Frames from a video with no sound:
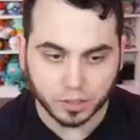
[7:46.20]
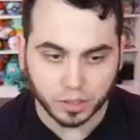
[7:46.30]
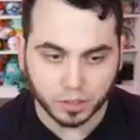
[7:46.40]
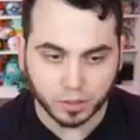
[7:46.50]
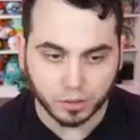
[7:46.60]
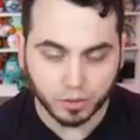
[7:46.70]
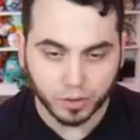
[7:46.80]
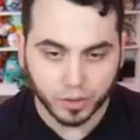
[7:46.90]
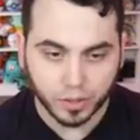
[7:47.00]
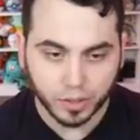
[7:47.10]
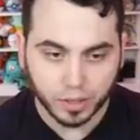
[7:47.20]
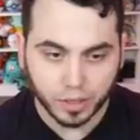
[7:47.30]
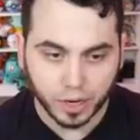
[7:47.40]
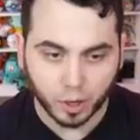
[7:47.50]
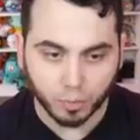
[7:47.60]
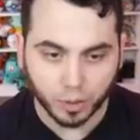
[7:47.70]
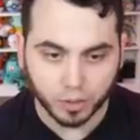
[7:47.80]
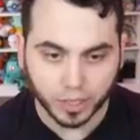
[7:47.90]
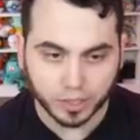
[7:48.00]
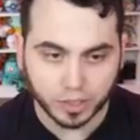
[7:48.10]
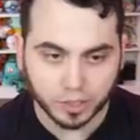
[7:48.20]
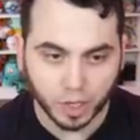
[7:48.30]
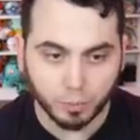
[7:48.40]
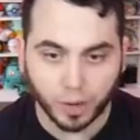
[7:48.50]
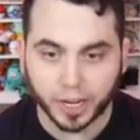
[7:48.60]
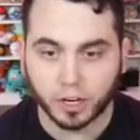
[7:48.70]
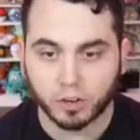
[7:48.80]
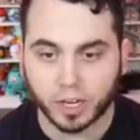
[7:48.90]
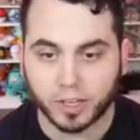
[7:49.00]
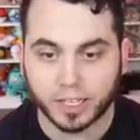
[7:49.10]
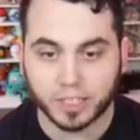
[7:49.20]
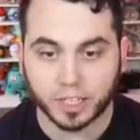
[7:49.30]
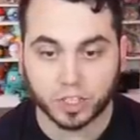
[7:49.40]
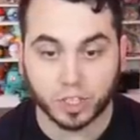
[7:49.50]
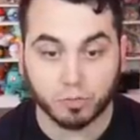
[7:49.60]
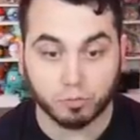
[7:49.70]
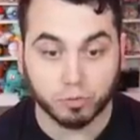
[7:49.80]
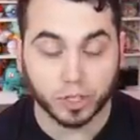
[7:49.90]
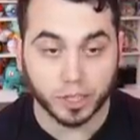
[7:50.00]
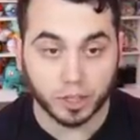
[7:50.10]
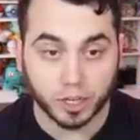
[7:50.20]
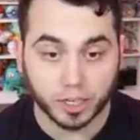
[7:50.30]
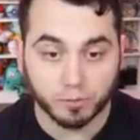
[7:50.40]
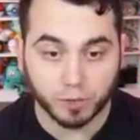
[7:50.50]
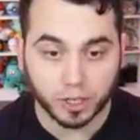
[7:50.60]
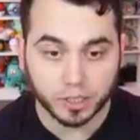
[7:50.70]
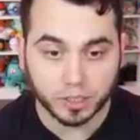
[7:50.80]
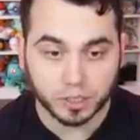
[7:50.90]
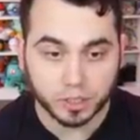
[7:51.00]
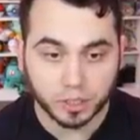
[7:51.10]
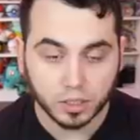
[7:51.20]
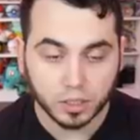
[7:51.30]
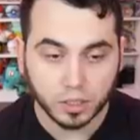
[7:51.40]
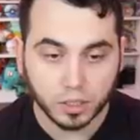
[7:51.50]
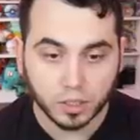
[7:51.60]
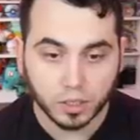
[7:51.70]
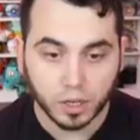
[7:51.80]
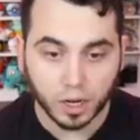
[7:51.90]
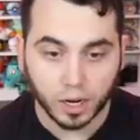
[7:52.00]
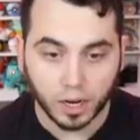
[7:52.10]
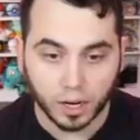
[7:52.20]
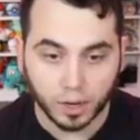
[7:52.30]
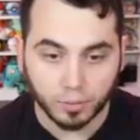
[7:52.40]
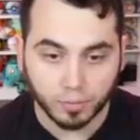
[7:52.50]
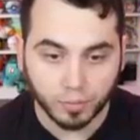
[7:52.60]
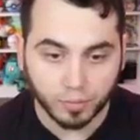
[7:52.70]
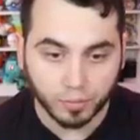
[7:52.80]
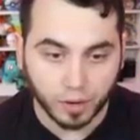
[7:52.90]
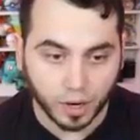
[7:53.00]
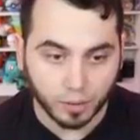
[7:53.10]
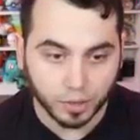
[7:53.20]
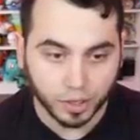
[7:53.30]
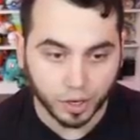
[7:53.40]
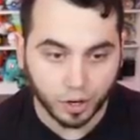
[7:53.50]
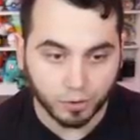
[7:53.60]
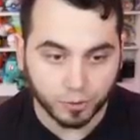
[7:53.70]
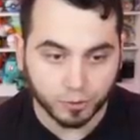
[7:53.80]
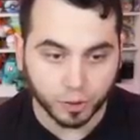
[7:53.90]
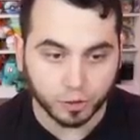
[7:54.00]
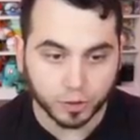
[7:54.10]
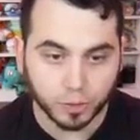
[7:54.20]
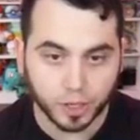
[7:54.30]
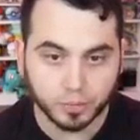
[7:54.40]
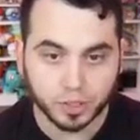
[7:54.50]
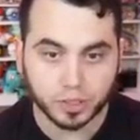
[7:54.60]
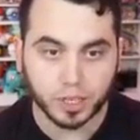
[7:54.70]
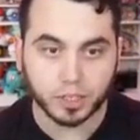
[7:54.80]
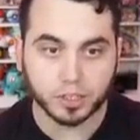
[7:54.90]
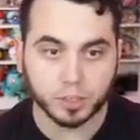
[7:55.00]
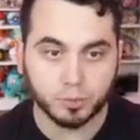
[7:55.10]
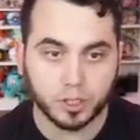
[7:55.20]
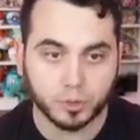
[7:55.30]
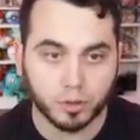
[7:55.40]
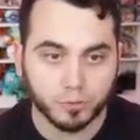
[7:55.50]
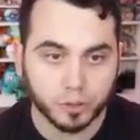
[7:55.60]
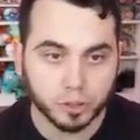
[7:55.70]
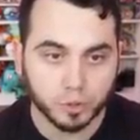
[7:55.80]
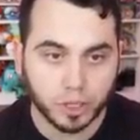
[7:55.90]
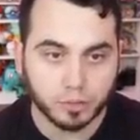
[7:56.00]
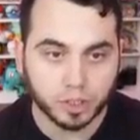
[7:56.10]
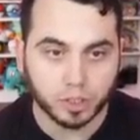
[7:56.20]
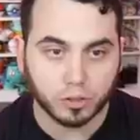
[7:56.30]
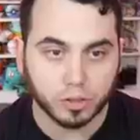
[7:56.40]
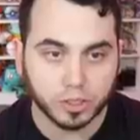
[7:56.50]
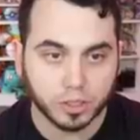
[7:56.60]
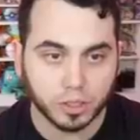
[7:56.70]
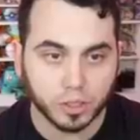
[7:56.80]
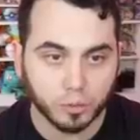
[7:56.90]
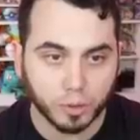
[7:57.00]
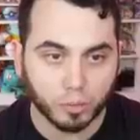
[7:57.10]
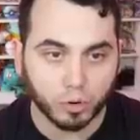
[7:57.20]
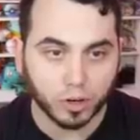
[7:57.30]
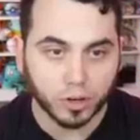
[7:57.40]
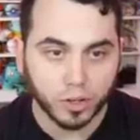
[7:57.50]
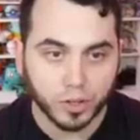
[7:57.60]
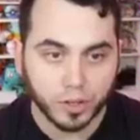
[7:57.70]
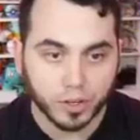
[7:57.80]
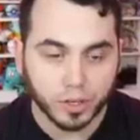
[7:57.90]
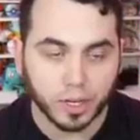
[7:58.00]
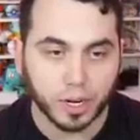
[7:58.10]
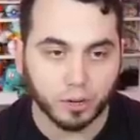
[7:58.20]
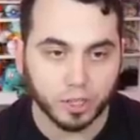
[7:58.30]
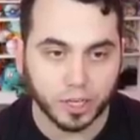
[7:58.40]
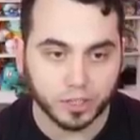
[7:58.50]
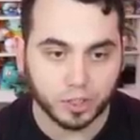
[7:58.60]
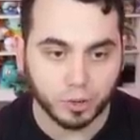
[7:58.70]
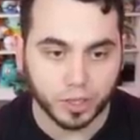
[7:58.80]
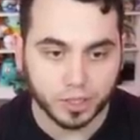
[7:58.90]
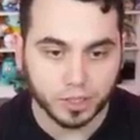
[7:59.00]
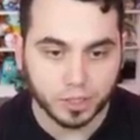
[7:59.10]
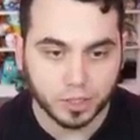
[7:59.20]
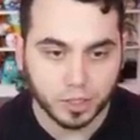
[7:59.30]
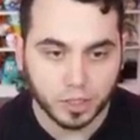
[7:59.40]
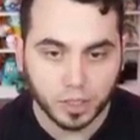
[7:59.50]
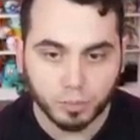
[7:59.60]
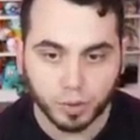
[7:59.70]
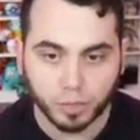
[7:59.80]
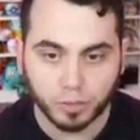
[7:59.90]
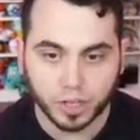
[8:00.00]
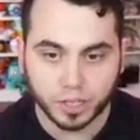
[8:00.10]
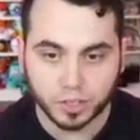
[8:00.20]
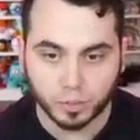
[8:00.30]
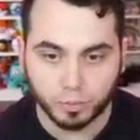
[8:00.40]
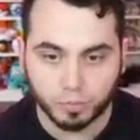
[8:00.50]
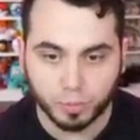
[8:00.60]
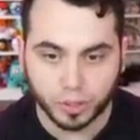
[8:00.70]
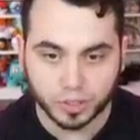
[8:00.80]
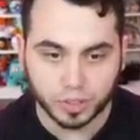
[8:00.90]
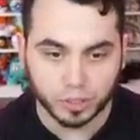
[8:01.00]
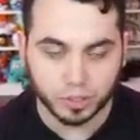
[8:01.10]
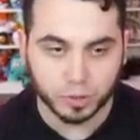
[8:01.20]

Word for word: gonna do. I hope he only has, he's gonna bite. Okay, that's actually really lucky for us. Um, I'm gonna go for Fury Swipes, and this is plus one Fury Swipe, so it does a little bit more. And I only get two hits, but three hits will put us in a good